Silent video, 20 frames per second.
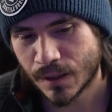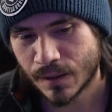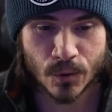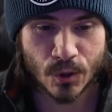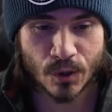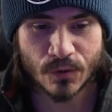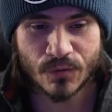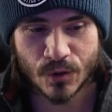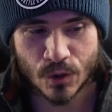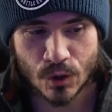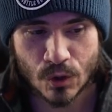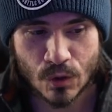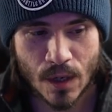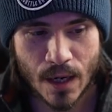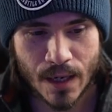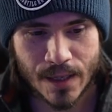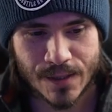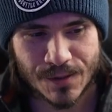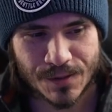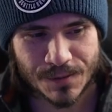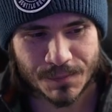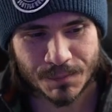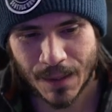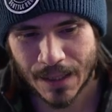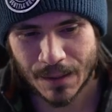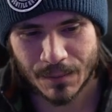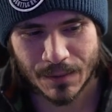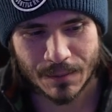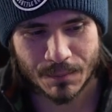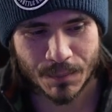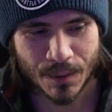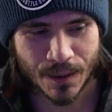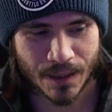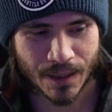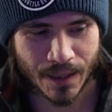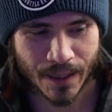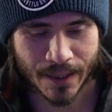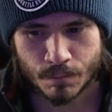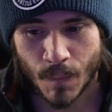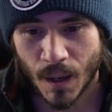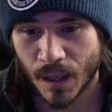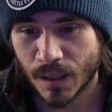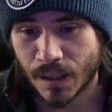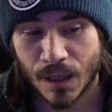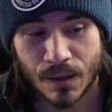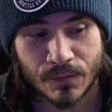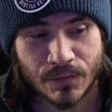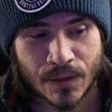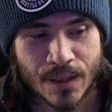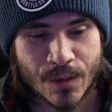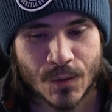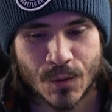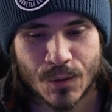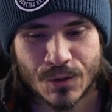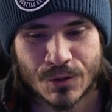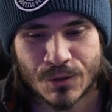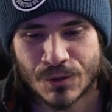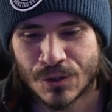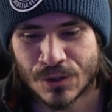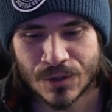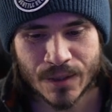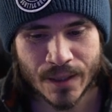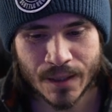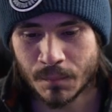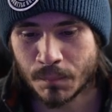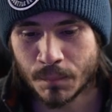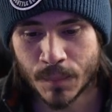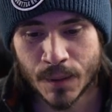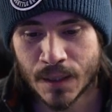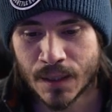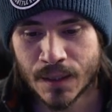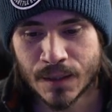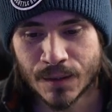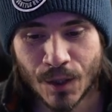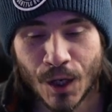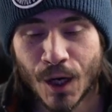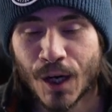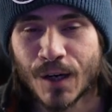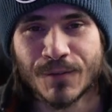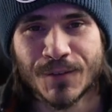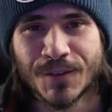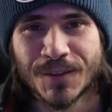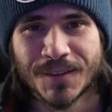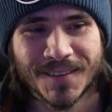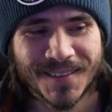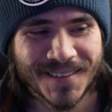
It's good for you guys maybe, but like my love language is just like being loved.